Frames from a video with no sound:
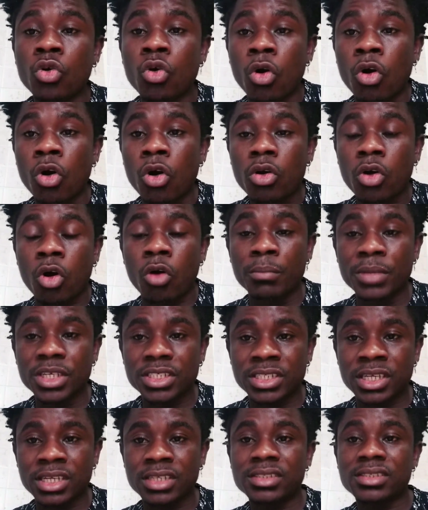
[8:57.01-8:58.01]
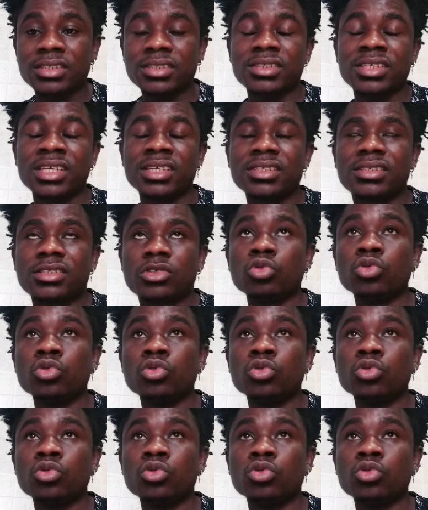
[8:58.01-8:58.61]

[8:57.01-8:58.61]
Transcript: go commission since